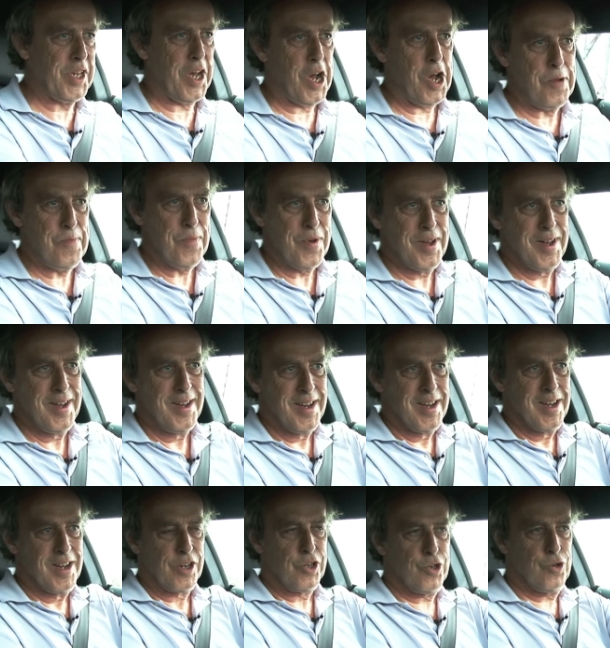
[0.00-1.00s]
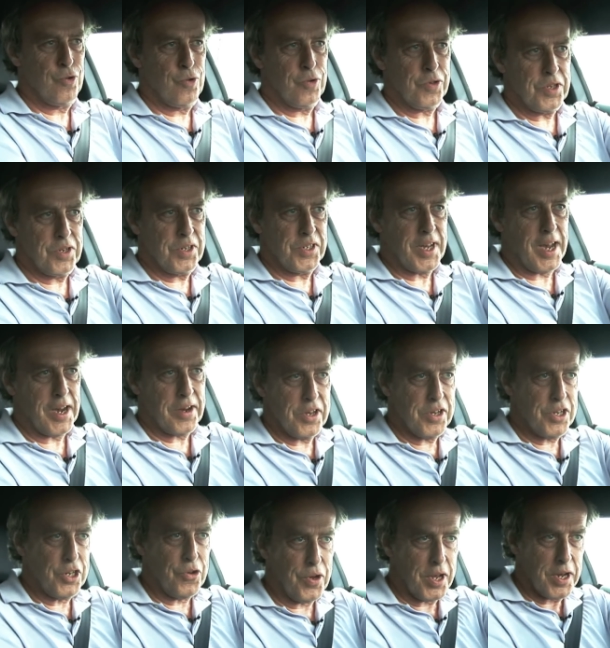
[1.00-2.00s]
time, Corsa is how you
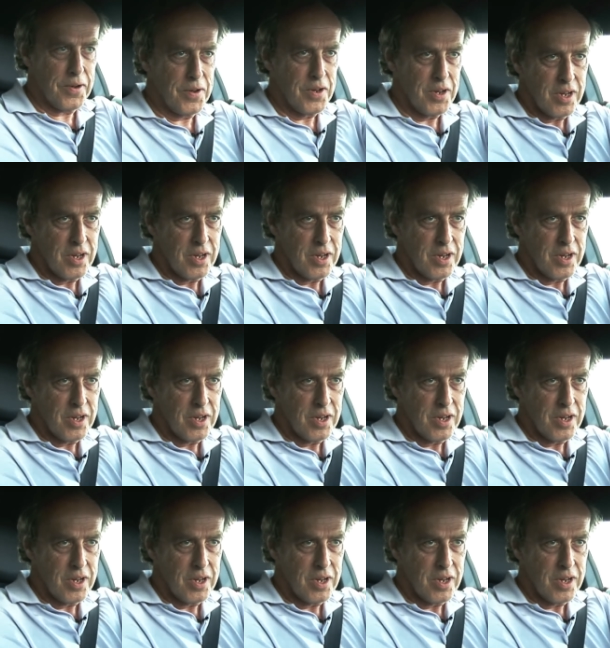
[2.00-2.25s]
do it.